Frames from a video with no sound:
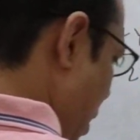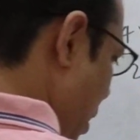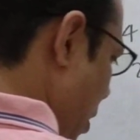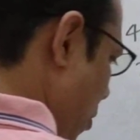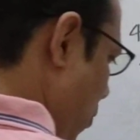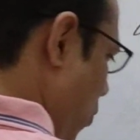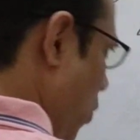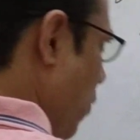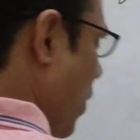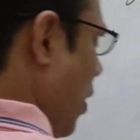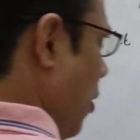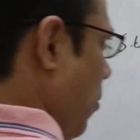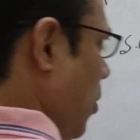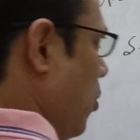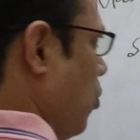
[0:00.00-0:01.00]
4
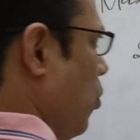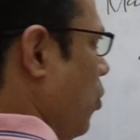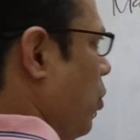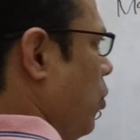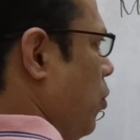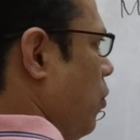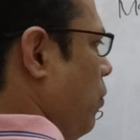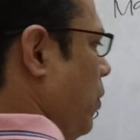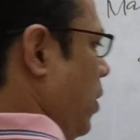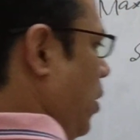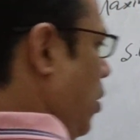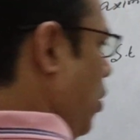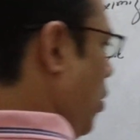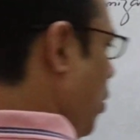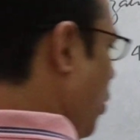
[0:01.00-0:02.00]
variables. Oh, so we
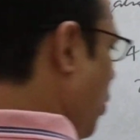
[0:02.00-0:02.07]
need